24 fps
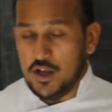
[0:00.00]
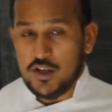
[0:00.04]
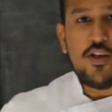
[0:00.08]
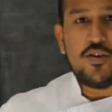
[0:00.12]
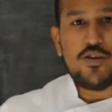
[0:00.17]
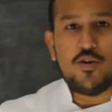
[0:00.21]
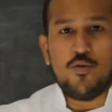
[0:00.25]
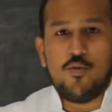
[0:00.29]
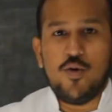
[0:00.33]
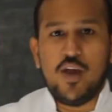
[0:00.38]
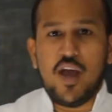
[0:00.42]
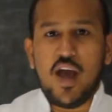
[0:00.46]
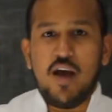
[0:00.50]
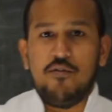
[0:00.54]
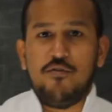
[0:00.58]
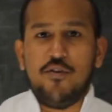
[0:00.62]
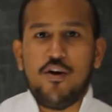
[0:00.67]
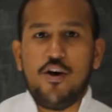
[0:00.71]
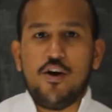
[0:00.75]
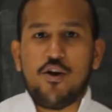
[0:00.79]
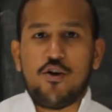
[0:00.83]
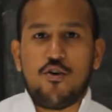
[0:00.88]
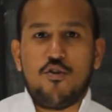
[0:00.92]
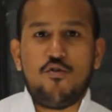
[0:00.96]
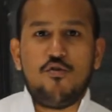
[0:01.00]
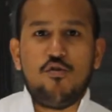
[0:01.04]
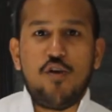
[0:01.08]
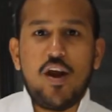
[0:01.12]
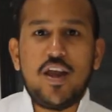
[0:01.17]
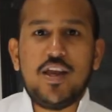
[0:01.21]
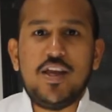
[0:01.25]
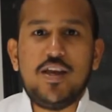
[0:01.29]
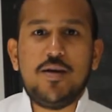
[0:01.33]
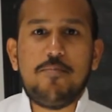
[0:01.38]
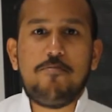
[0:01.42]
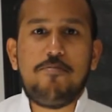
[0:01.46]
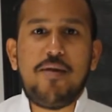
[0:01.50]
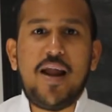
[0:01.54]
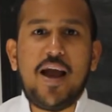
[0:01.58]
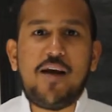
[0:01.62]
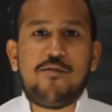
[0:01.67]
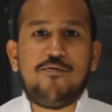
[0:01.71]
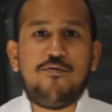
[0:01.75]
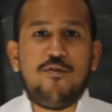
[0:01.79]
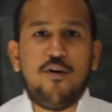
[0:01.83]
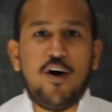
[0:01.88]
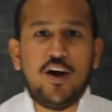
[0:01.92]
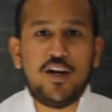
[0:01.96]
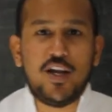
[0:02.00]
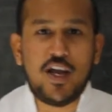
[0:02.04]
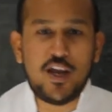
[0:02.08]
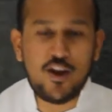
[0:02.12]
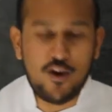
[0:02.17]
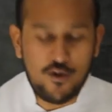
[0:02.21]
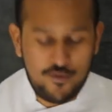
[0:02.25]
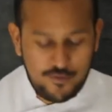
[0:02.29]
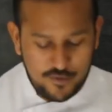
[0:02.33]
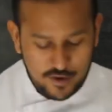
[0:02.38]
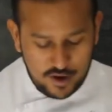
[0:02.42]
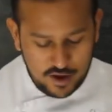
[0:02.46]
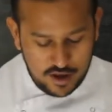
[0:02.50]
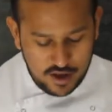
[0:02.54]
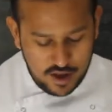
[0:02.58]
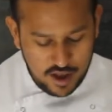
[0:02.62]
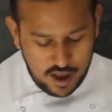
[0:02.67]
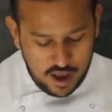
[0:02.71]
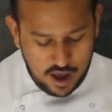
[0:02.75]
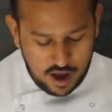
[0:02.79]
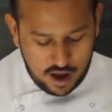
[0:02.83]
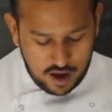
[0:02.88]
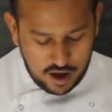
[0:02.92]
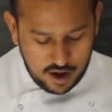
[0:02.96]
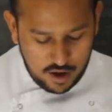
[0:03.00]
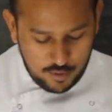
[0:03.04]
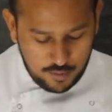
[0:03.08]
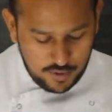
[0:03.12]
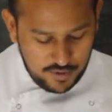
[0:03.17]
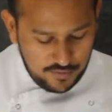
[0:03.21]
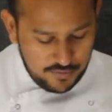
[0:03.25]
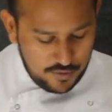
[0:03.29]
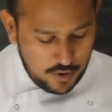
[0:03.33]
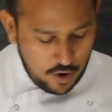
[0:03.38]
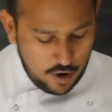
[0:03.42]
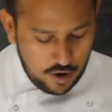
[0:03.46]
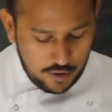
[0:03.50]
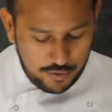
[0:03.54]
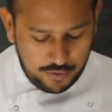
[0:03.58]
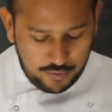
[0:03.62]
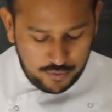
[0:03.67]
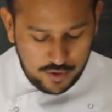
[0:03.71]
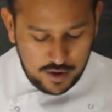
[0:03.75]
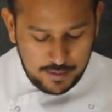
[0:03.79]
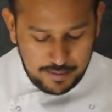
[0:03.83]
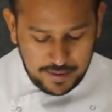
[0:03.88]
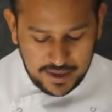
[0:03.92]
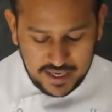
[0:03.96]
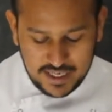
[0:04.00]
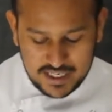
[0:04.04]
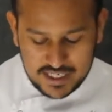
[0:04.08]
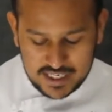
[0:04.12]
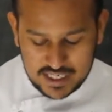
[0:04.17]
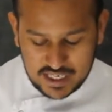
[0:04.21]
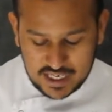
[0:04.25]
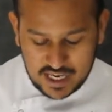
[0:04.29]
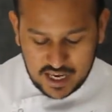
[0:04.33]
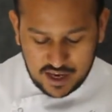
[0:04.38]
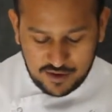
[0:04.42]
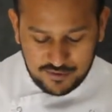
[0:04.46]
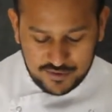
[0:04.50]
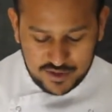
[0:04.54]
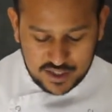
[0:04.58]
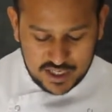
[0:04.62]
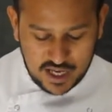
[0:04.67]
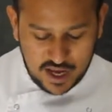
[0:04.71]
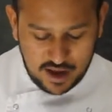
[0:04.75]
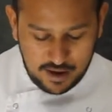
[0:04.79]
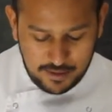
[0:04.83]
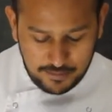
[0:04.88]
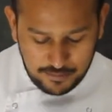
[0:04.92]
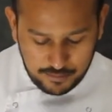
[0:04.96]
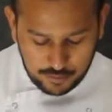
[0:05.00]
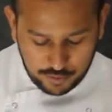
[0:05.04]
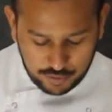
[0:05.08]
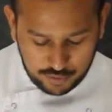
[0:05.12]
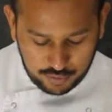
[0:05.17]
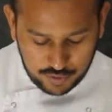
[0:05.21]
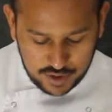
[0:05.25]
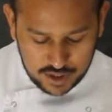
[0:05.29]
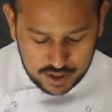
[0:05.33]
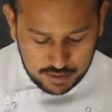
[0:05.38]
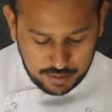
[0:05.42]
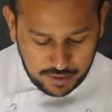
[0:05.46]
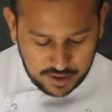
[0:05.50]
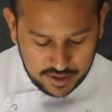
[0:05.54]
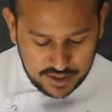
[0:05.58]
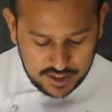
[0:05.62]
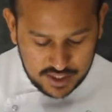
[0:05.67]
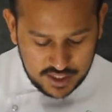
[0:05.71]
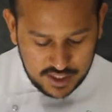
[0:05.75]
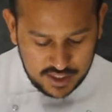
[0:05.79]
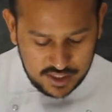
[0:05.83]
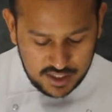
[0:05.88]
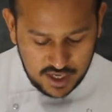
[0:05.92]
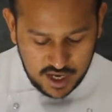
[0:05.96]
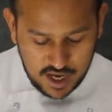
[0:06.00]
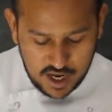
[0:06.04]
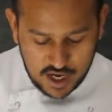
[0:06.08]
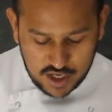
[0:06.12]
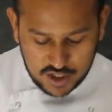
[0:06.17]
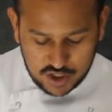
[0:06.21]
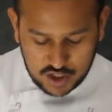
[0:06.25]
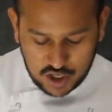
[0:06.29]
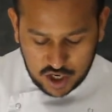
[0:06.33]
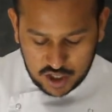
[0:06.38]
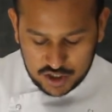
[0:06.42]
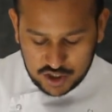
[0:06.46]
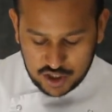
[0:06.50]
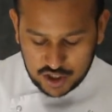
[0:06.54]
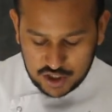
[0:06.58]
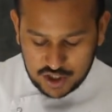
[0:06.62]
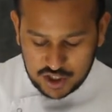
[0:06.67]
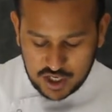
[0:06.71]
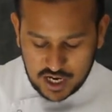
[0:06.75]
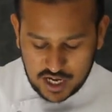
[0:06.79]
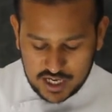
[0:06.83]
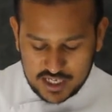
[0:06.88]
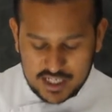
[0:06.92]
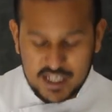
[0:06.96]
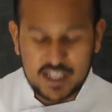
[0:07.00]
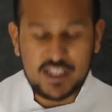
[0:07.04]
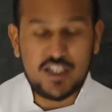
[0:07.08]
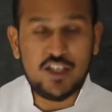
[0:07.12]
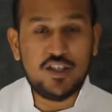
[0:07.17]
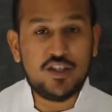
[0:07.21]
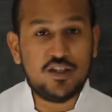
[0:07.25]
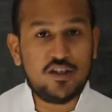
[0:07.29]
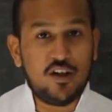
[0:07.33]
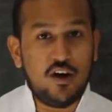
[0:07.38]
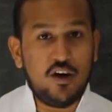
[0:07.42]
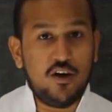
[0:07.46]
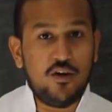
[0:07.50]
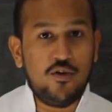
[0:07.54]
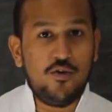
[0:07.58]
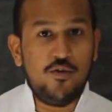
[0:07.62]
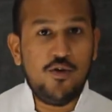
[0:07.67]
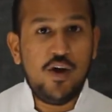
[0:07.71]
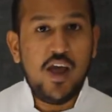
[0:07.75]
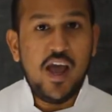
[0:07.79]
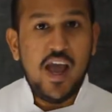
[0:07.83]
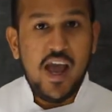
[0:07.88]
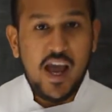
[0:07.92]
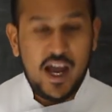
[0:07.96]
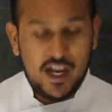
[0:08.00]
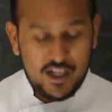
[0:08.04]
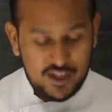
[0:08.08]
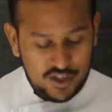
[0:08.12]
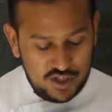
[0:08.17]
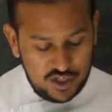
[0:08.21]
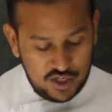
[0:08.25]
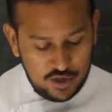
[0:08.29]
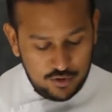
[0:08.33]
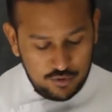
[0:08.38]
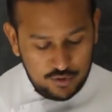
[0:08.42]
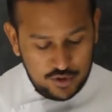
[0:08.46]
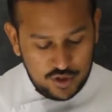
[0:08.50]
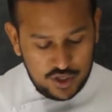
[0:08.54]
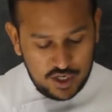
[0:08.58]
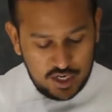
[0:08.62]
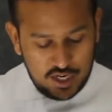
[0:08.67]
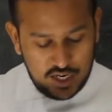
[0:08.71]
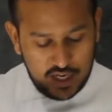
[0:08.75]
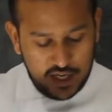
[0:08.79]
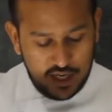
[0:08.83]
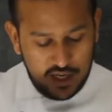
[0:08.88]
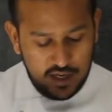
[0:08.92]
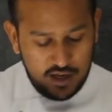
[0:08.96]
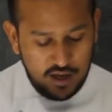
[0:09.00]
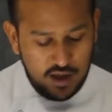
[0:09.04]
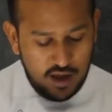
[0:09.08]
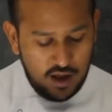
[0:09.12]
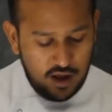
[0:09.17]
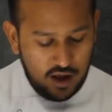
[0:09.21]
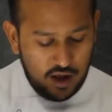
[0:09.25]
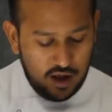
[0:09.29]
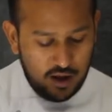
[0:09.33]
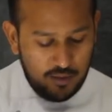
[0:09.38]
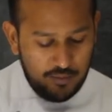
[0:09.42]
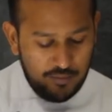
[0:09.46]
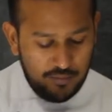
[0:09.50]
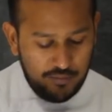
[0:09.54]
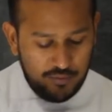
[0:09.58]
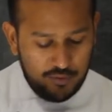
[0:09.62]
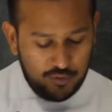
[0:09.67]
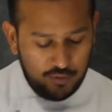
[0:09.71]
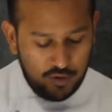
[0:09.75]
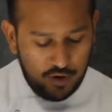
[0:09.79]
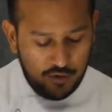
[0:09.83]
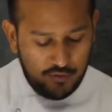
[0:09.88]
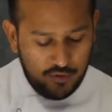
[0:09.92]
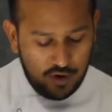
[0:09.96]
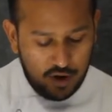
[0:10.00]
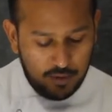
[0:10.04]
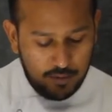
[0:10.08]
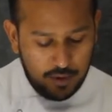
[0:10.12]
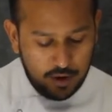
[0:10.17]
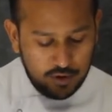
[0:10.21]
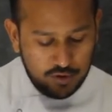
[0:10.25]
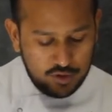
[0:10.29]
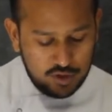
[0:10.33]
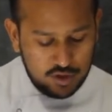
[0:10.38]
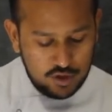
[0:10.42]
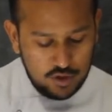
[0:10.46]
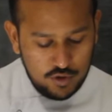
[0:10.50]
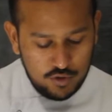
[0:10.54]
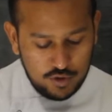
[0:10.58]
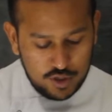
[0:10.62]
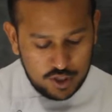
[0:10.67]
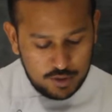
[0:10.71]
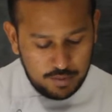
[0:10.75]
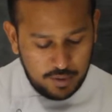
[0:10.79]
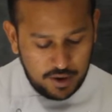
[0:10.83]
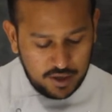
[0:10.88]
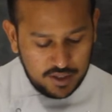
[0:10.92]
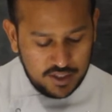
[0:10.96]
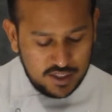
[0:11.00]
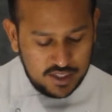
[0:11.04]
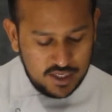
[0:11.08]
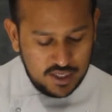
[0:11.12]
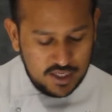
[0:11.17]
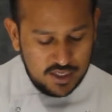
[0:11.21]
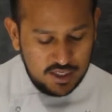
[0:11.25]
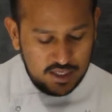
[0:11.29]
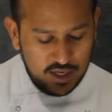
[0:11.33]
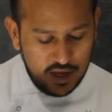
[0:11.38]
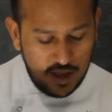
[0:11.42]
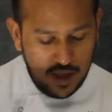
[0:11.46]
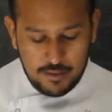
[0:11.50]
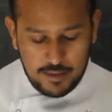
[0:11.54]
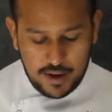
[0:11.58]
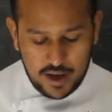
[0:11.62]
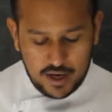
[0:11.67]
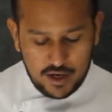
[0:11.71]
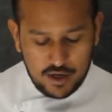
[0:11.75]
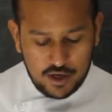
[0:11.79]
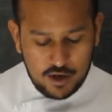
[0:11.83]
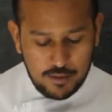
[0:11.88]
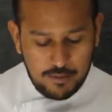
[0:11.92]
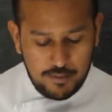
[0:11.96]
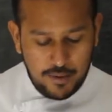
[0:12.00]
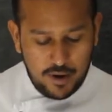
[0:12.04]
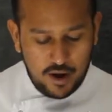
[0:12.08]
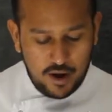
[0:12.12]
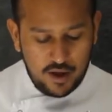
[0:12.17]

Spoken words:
So we have a great Black Friday offer. We've got a 3-piece gift set with 3 spices, Chat, Desi Style and Chill Chilli, 3 of our most used spices, and you can buy